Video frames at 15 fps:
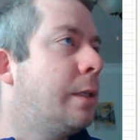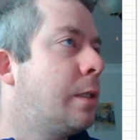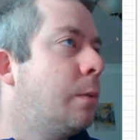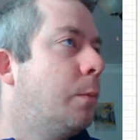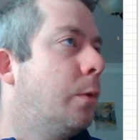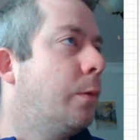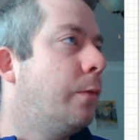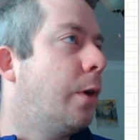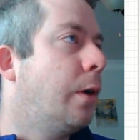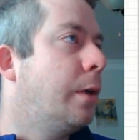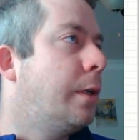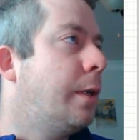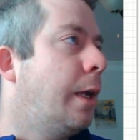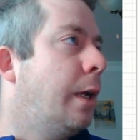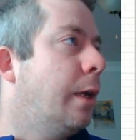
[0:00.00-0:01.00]
some of our
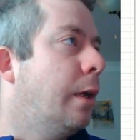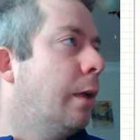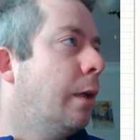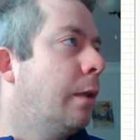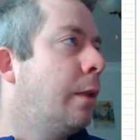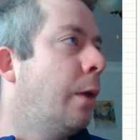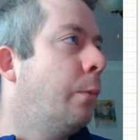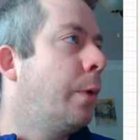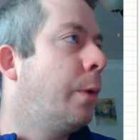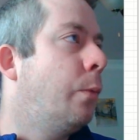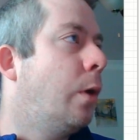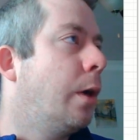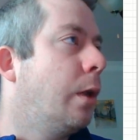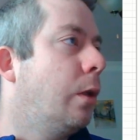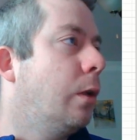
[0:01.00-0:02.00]
data that we
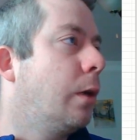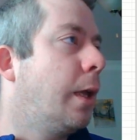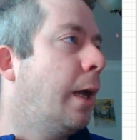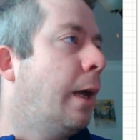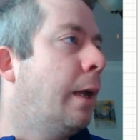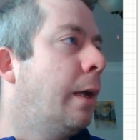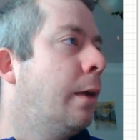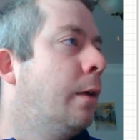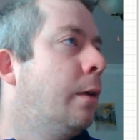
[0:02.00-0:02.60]
want to look at.